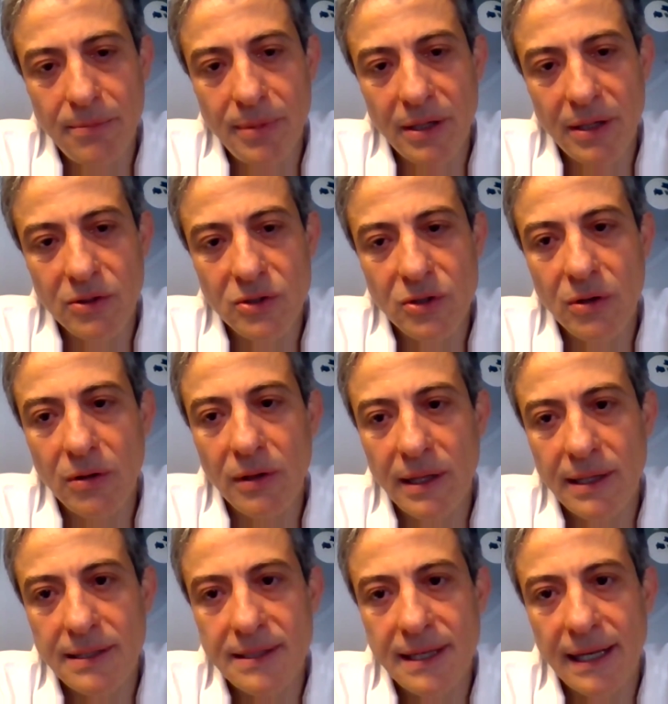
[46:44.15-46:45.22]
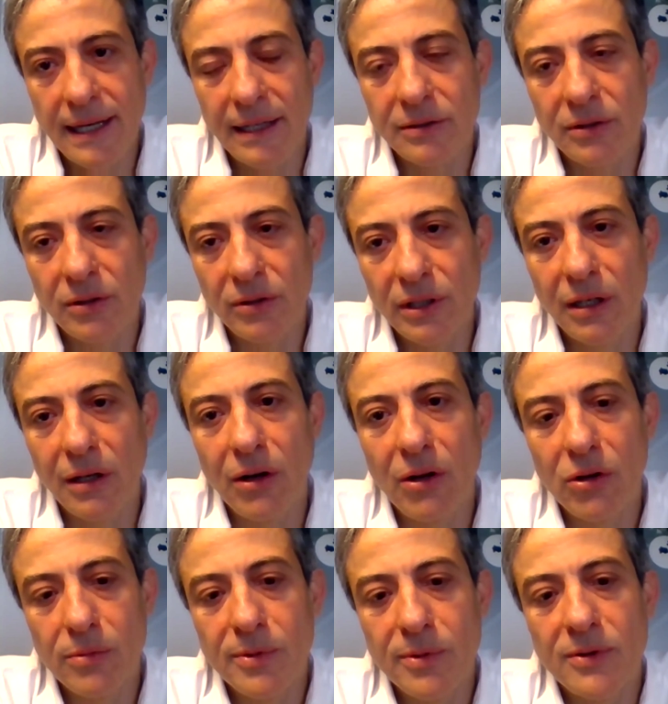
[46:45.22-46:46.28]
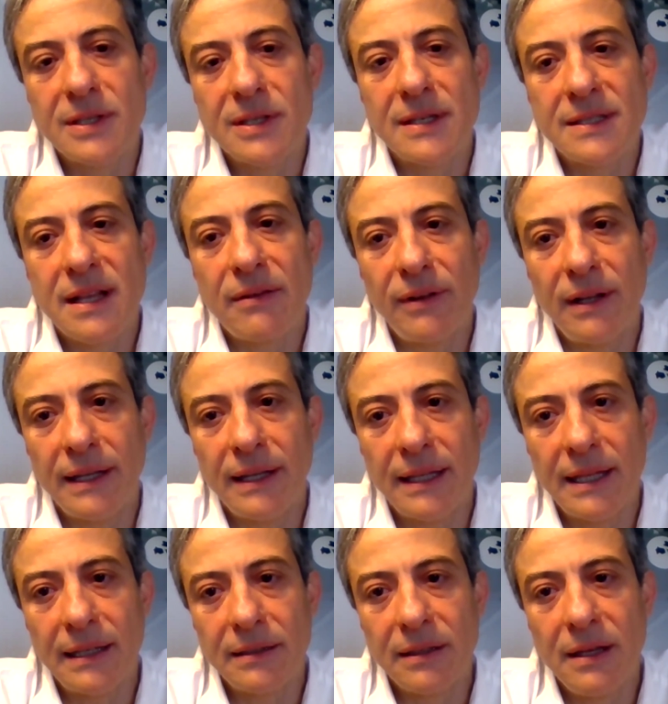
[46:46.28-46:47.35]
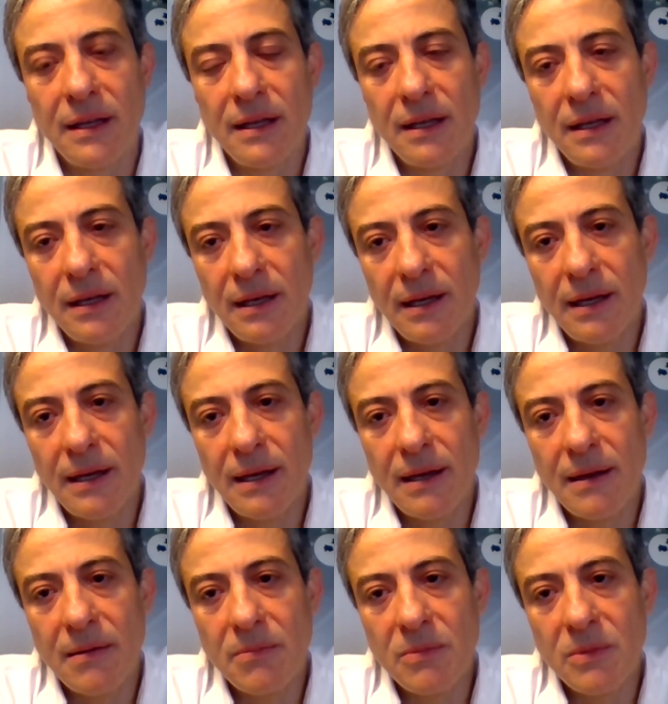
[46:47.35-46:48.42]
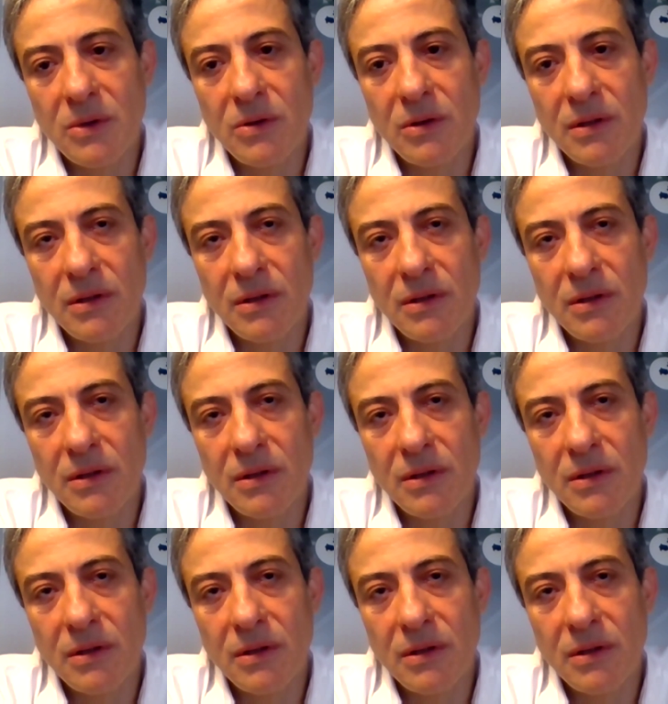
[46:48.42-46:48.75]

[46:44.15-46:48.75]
because all these electronic logbooks and stuff like that, and